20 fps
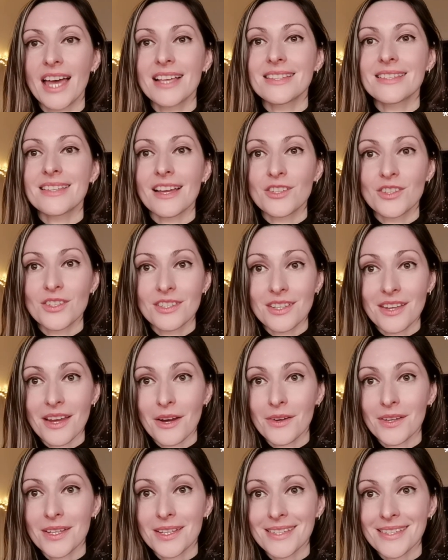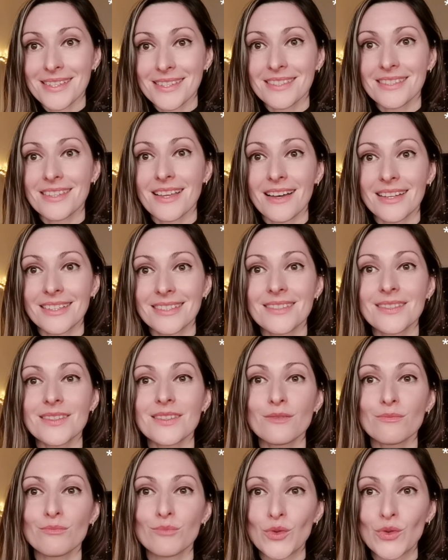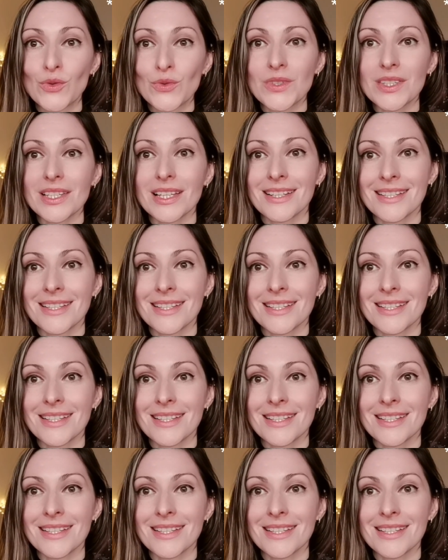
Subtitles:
Sagittarius suns, moons,